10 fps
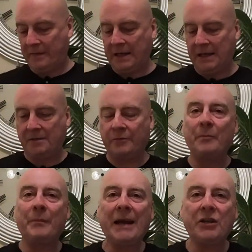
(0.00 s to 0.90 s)
is from
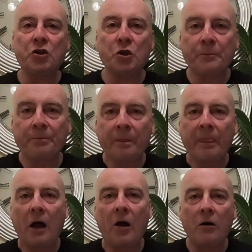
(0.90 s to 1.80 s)
Petch
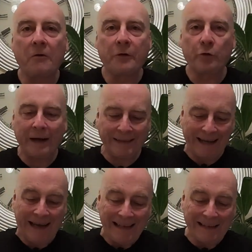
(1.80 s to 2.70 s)
of Great
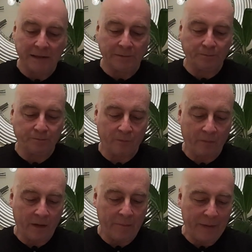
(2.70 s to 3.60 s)
Ayton.
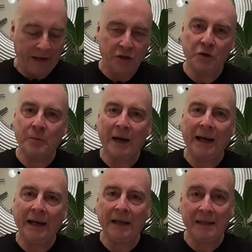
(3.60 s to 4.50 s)
Petch's
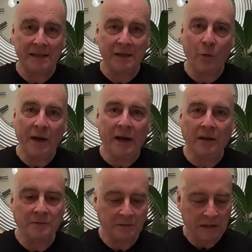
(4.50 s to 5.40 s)
pie is the winner,
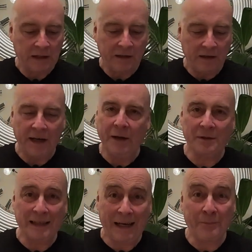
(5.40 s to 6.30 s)
and it
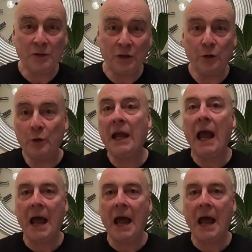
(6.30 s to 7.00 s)
was absolutely